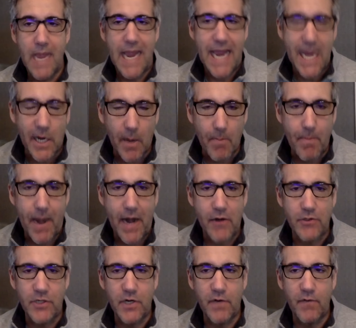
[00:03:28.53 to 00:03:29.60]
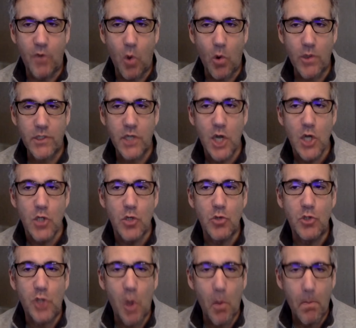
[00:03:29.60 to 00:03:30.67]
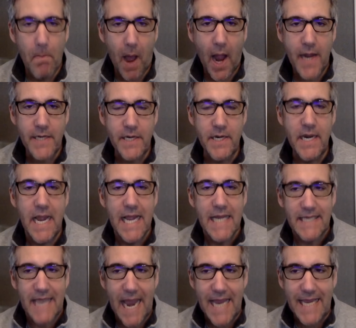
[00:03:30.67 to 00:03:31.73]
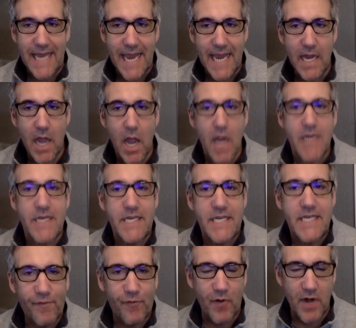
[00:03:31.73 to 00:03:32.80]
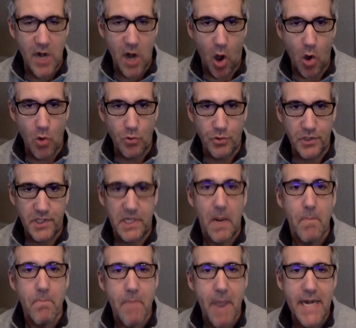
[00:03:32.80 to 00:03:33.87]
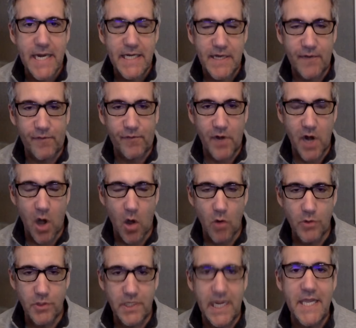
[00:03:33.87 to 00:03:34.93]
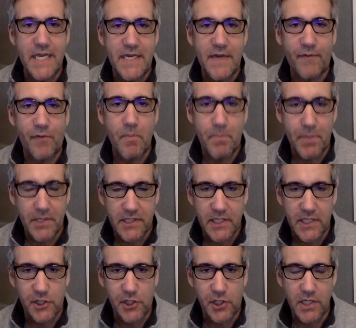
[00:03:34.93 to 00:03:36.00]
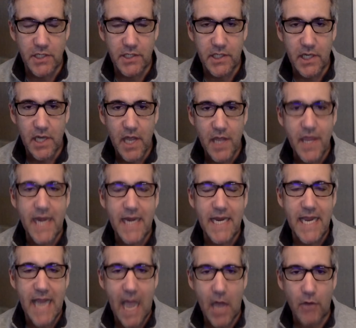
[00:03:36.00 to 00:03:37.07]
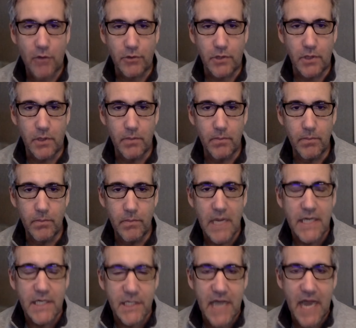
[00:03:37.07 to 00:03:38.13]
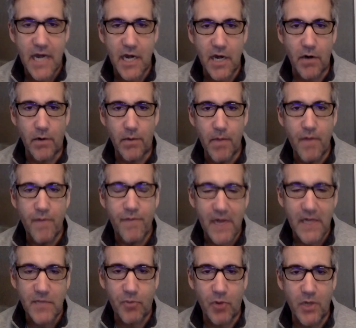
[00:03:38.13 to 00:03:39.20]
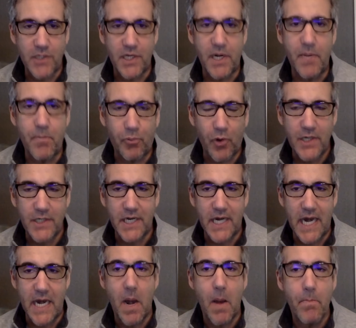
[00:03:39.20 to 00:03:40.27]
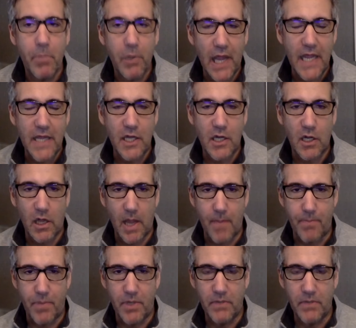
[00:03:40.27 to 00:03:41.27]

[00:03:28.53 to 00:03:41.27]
He compares it, of course, to Joe Biden taking different oaths, many different oaths in the different positions that he held. Senator, vice president, president. Play the clip.